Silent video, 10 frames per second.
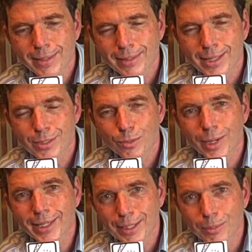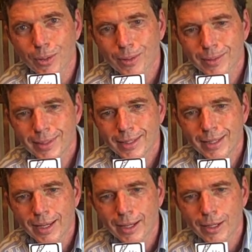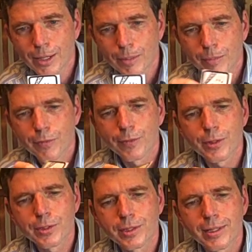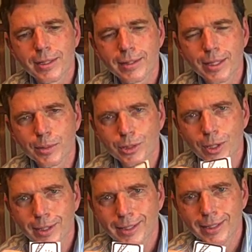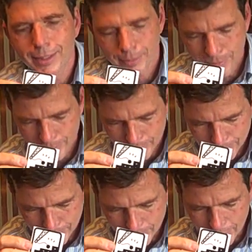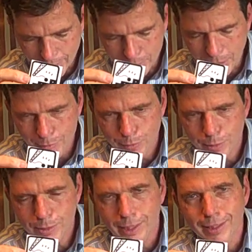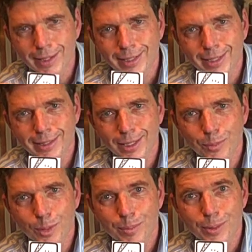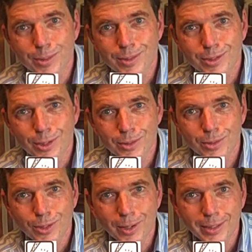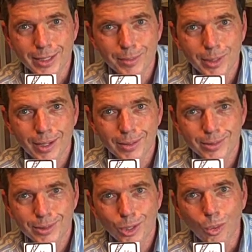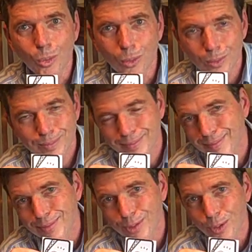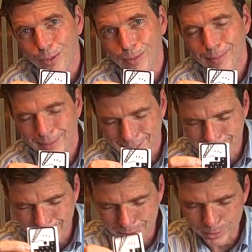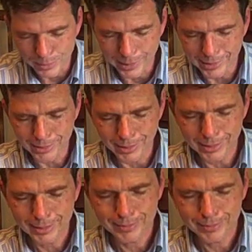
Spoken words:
That's a wrecking ball. First, they were talking about foods they like, and then one person starts talking about coal. So that's not a good way to talk.